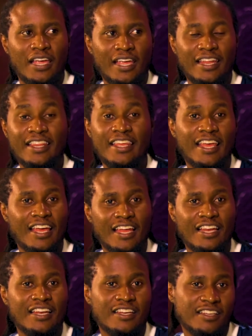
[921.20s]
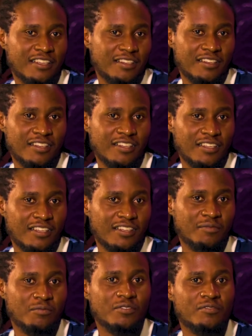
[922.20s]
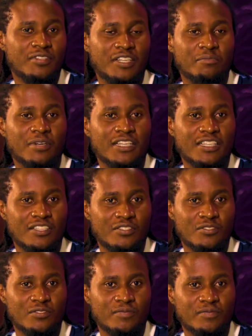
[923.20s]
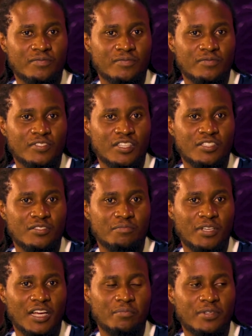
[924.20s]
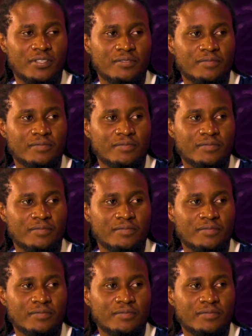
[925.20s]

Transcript: In the end, it won't really matter, so just be happy.